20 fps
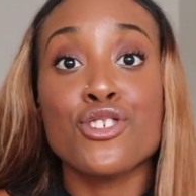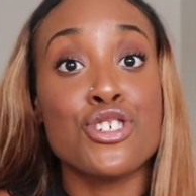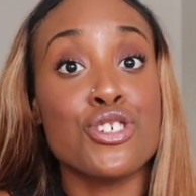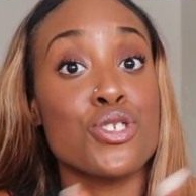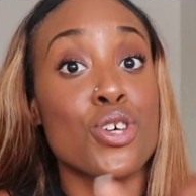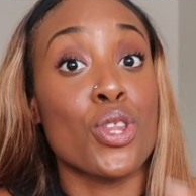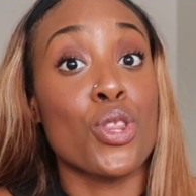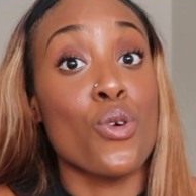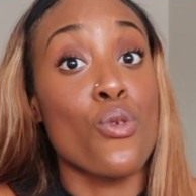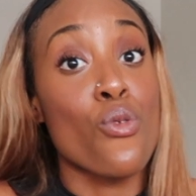
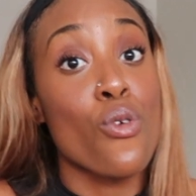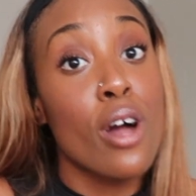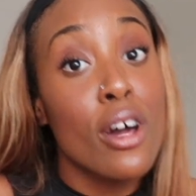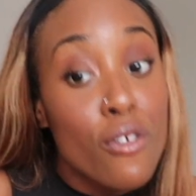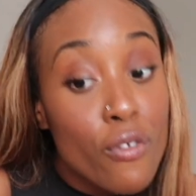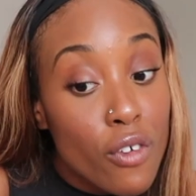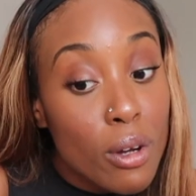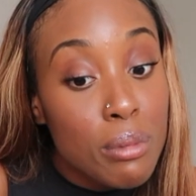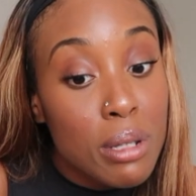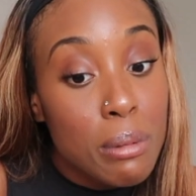She's on the
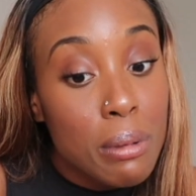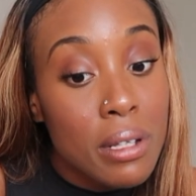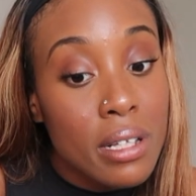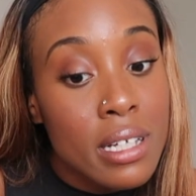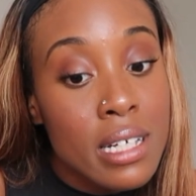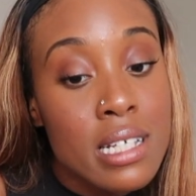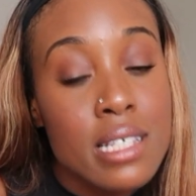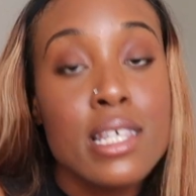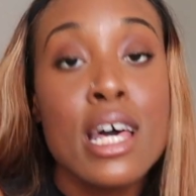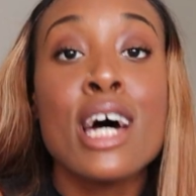run from the
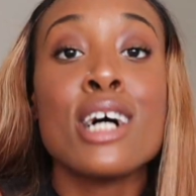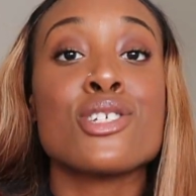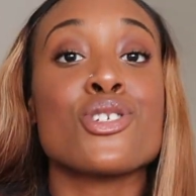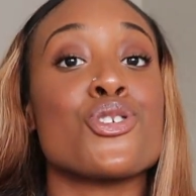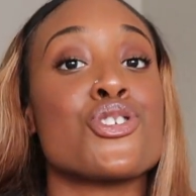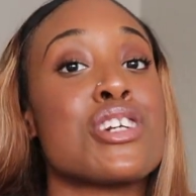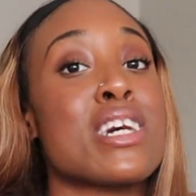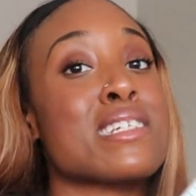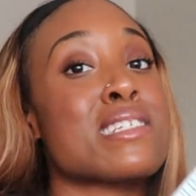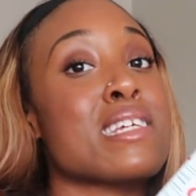police, so
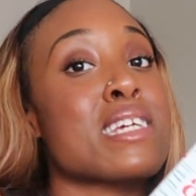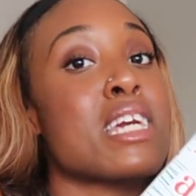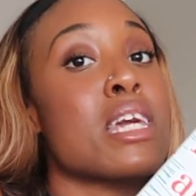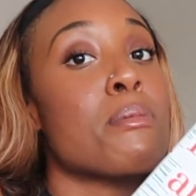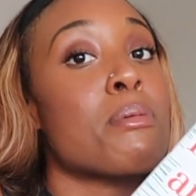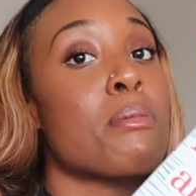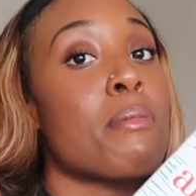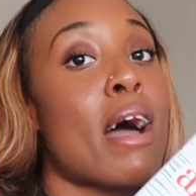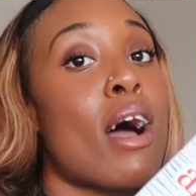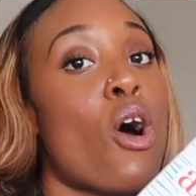she has to
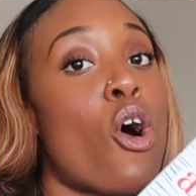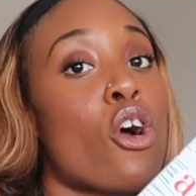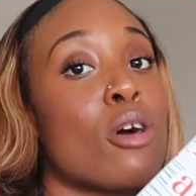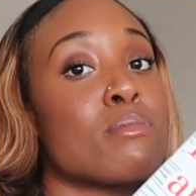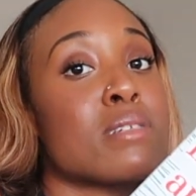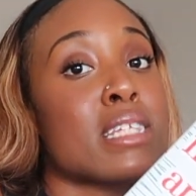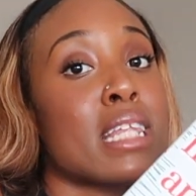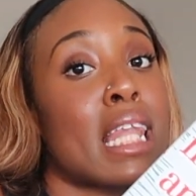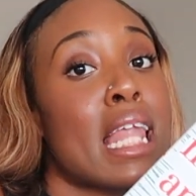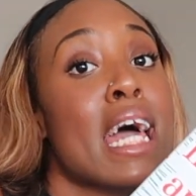keep him at
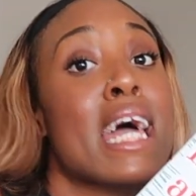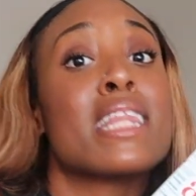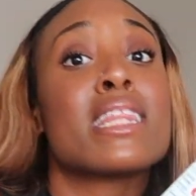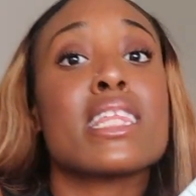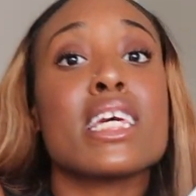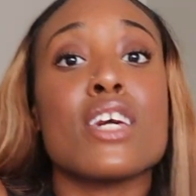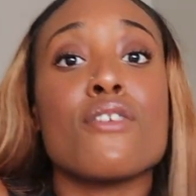arm's length,